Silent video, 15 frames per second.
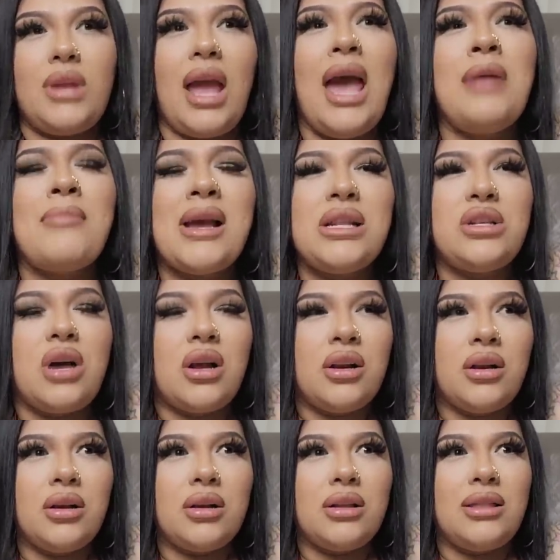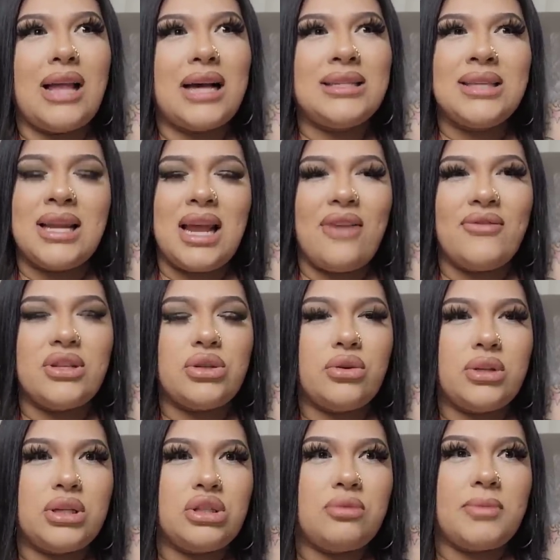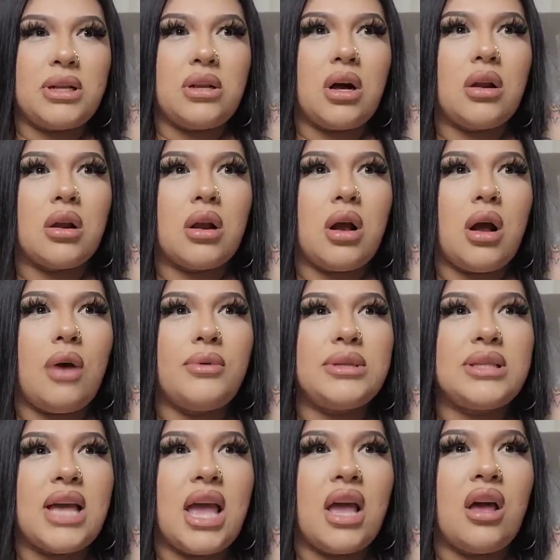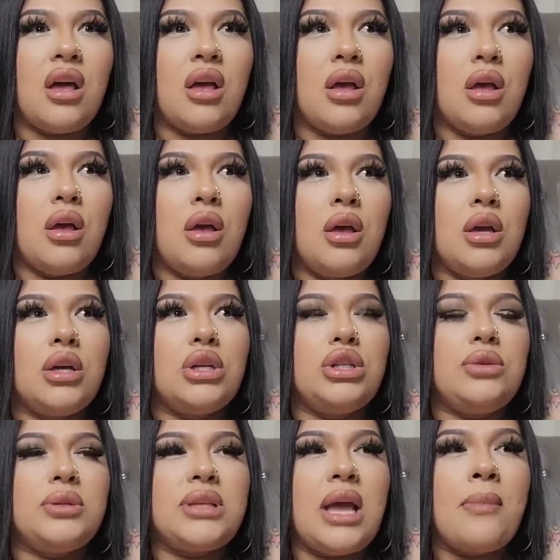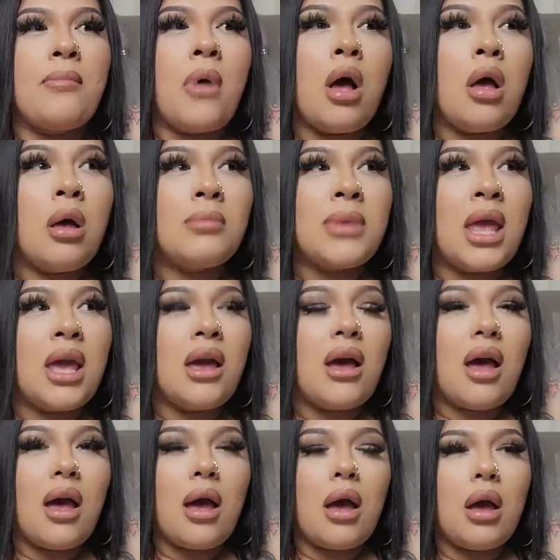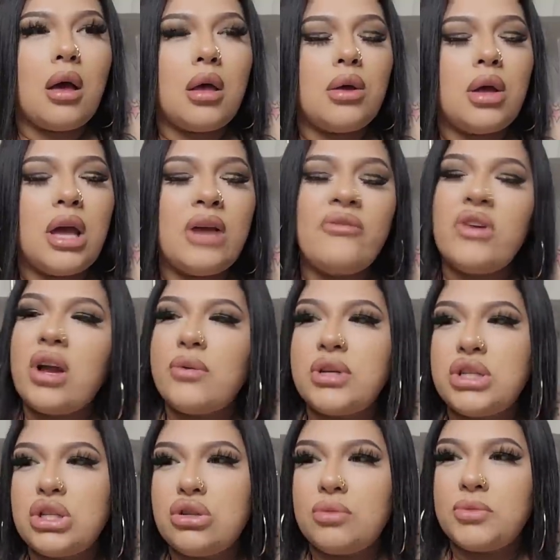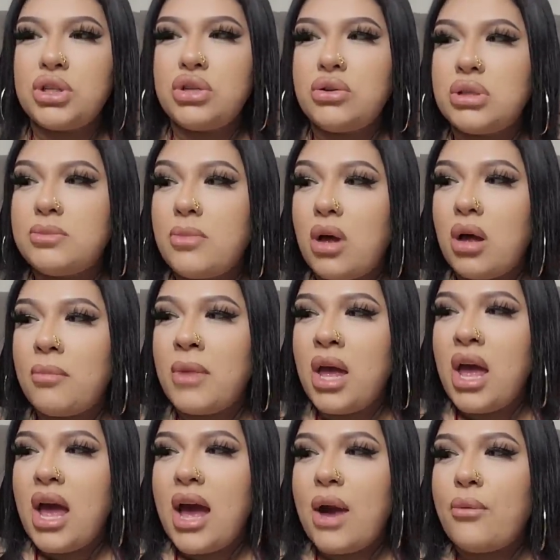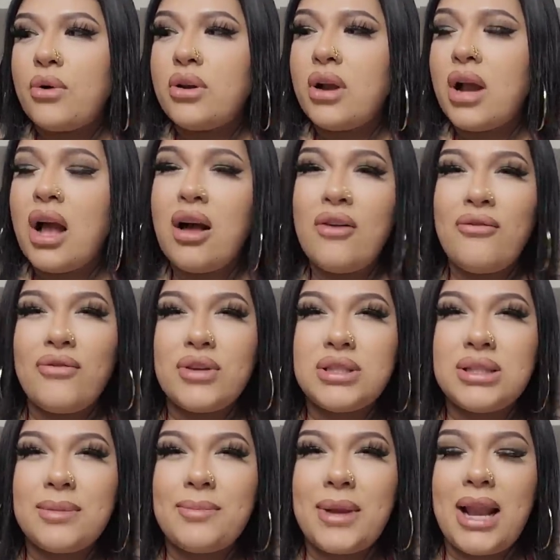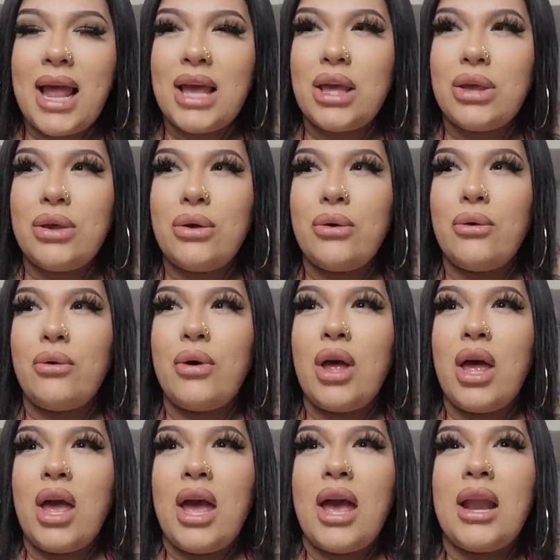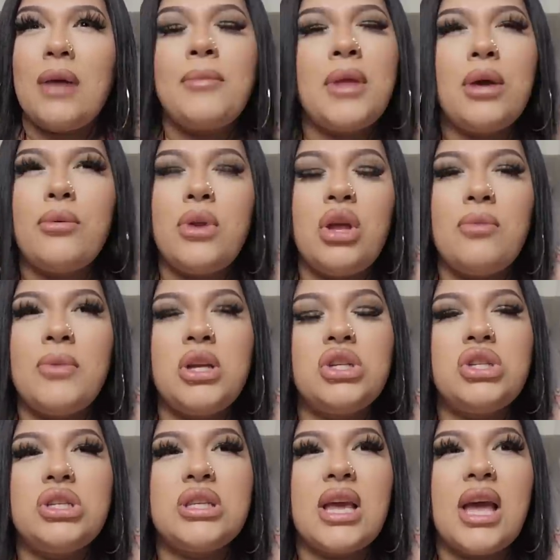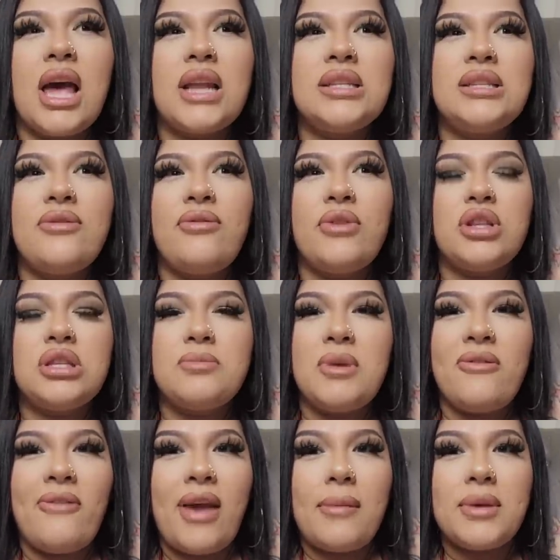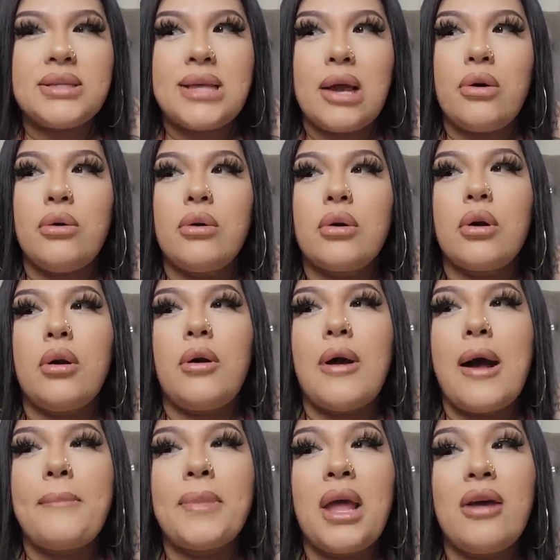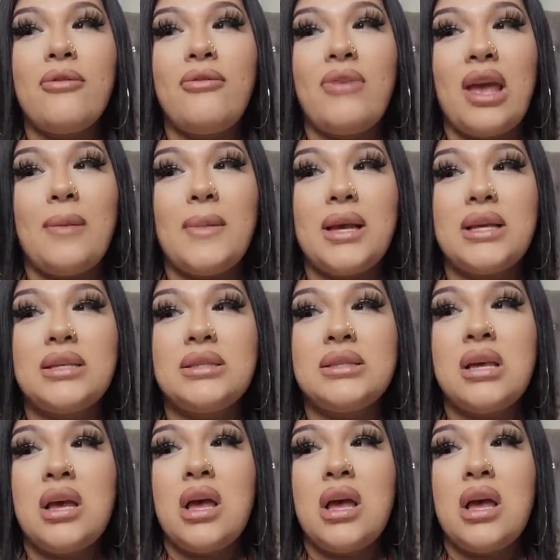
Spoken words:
And my daughter, last night I even told this to my daughter. I was like, she was like, Mom, like, I forgot what she told me. She goes, Mom, I wonder how it feels to be like you. And I'm like, what do you mean? She's like, how does it feel to be famous? I go, girl, I'm not famous.